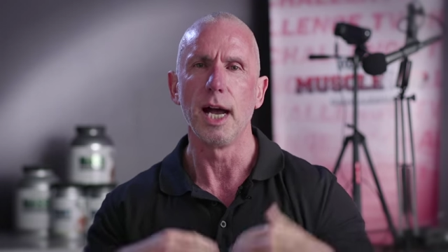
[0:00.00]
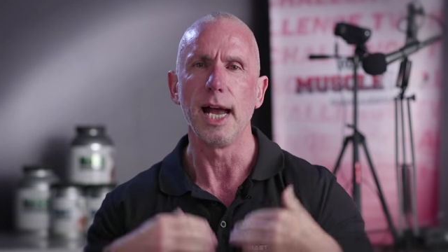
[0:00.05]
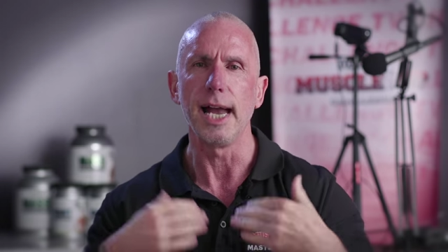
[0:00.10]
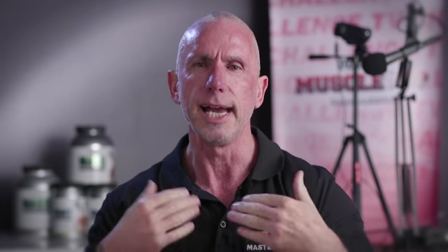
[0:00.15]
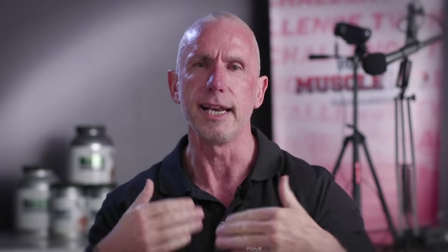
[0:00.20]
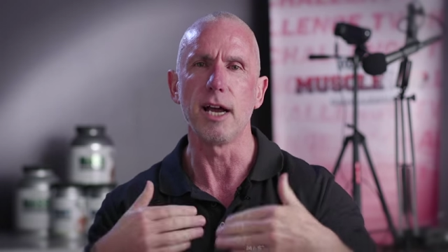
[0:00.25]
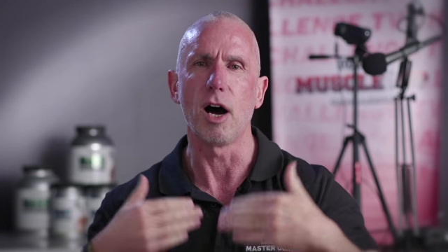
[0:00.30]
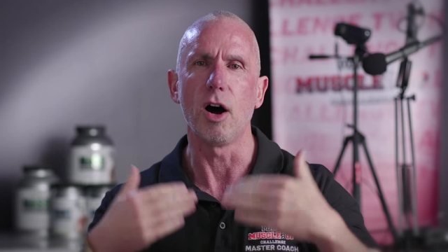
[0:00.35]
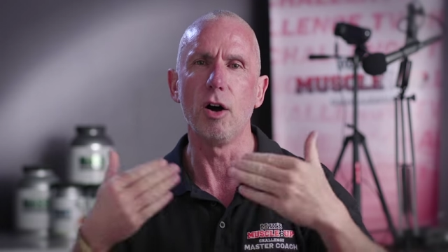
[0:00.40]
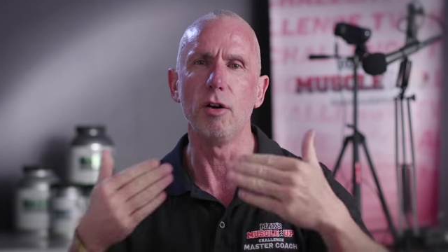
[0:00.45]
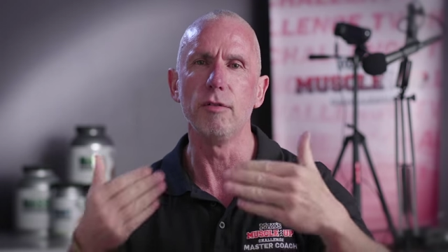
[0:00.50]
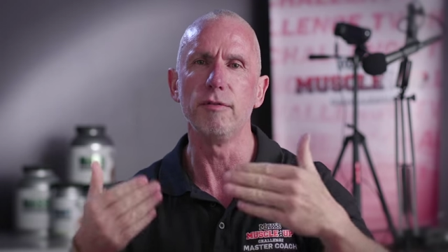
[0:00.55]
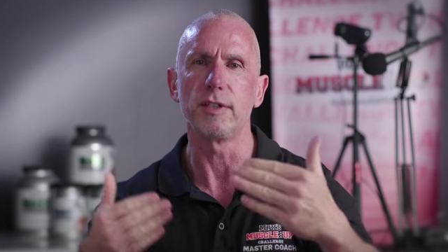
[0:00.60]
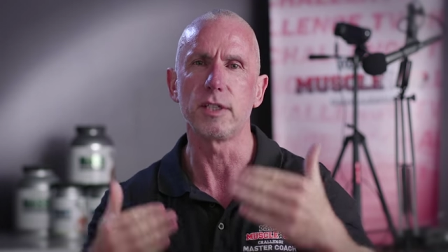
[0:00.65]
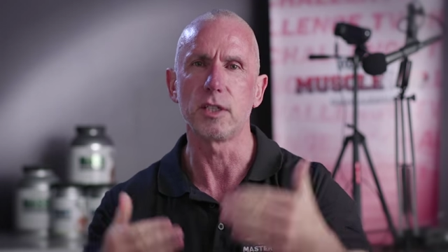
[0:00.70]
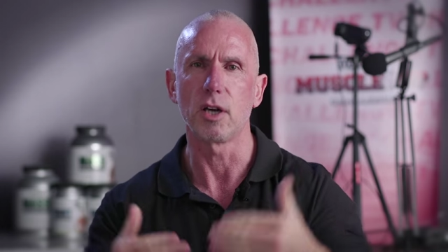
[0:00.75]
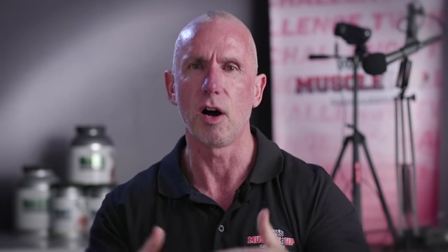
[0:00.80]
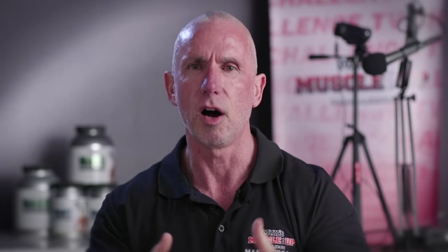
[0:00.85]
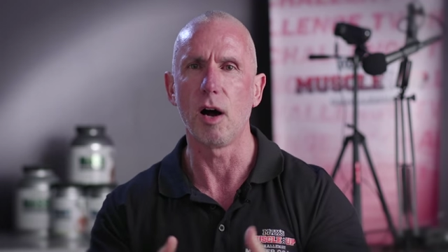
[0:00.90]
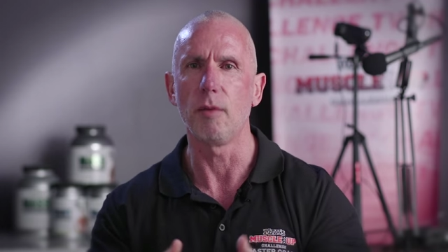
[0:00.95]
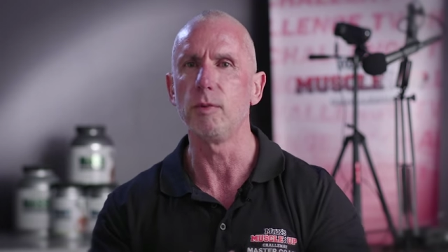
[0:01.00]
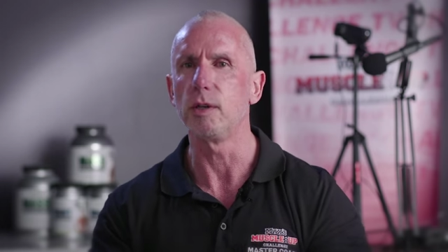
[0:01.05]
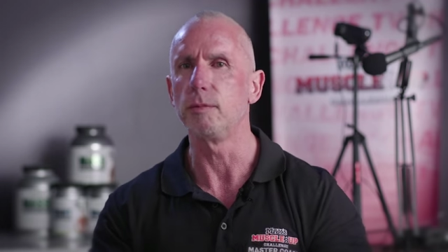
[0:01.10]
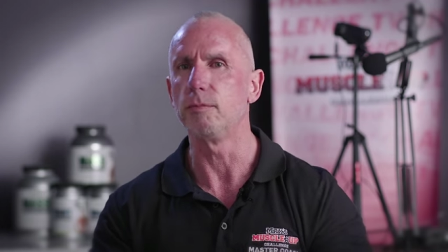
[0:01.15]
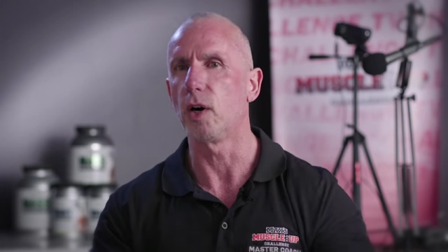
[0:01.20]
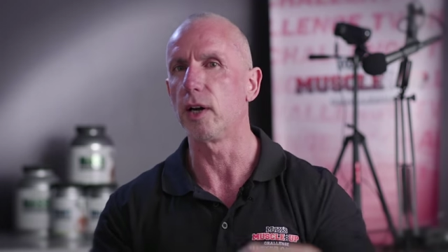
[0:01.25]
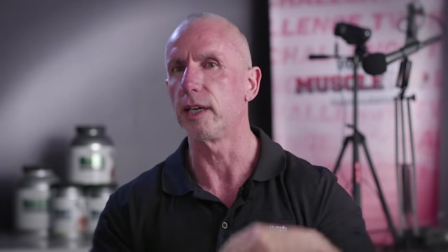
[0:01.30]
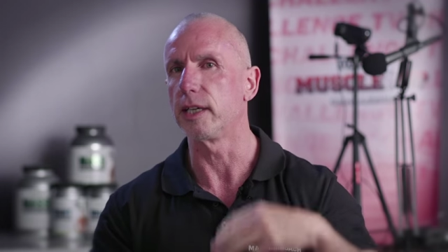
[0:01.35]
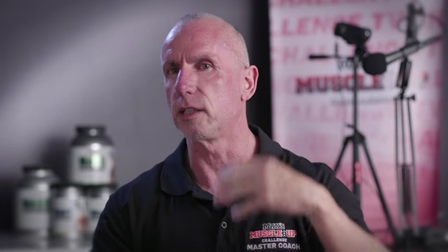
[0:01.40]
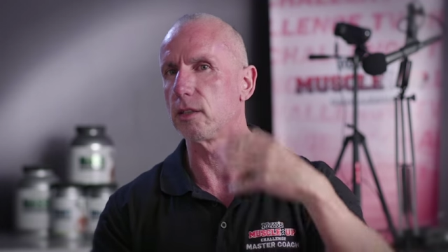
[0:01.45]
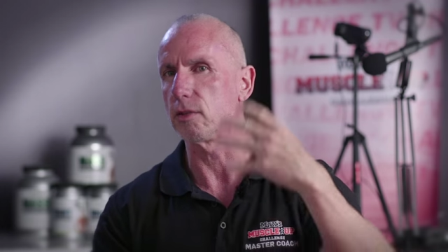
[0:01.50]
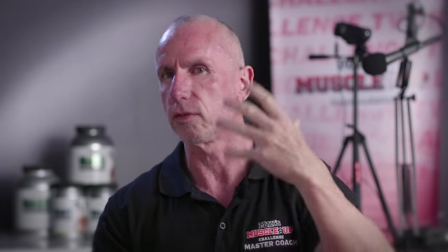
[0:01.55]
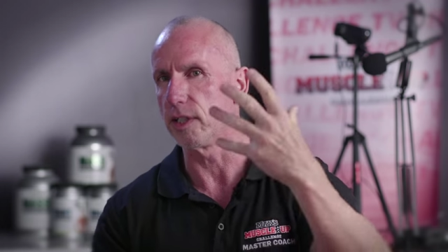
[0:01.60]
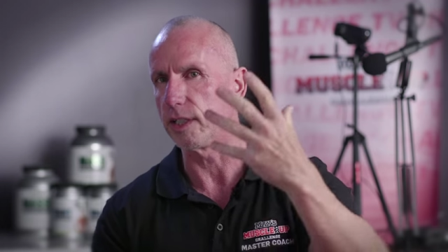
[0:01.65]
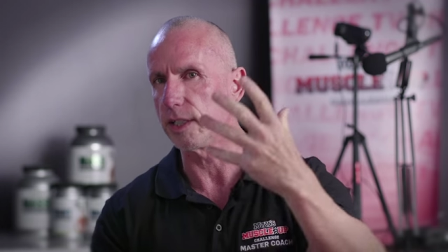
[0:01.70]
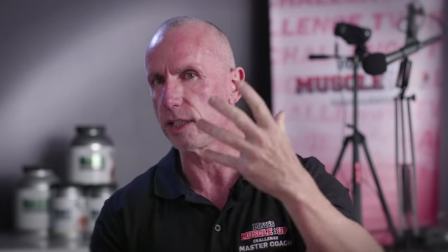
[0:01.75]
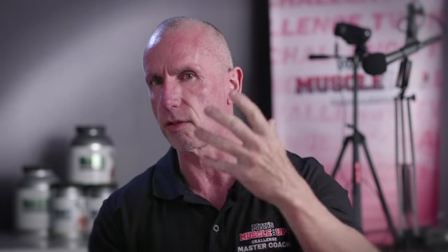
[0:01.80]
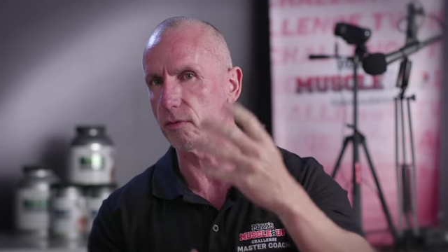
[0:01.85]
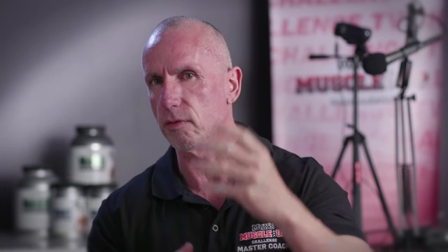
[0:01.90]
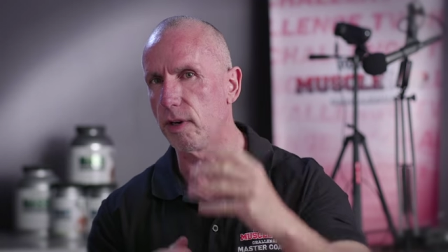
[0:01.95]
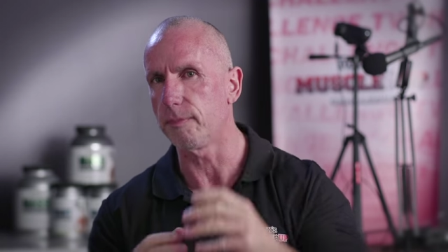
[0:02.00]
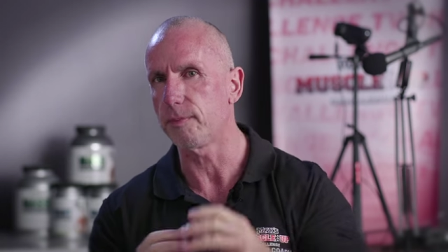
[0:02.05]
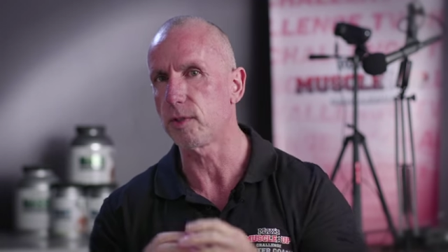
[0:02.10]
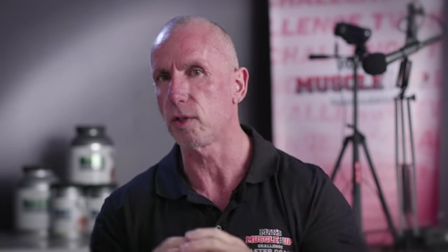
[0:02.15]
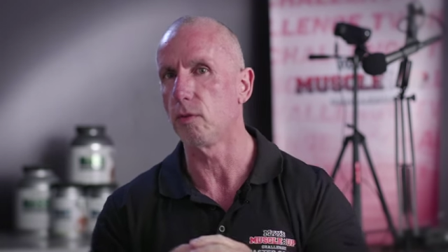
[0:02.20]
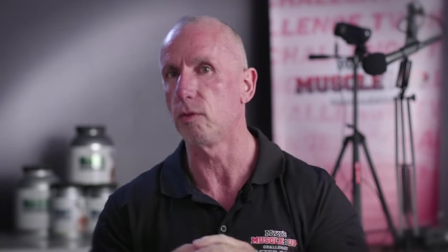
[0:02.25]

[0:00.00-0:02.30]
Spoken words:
And over time, we might increase the reps,